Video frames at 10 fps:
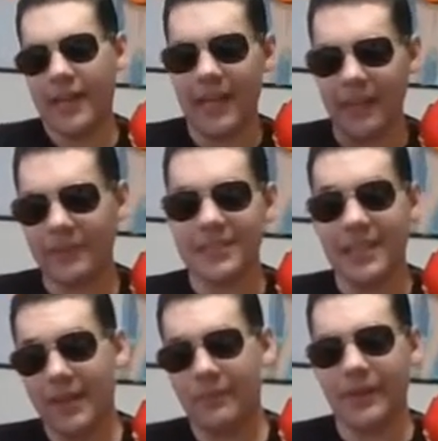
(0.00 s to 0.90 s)
hey, what's
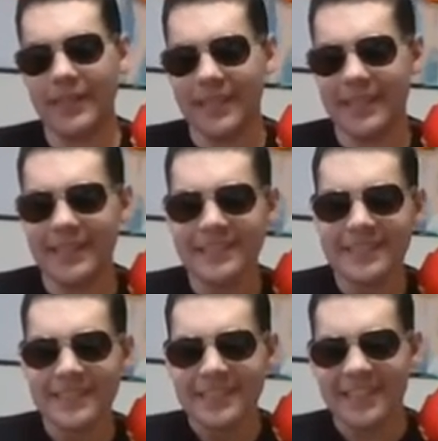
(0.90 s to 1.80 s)
up, buddy?
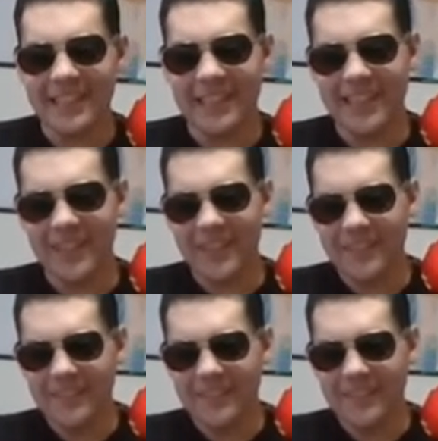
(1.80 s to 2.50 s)
You know,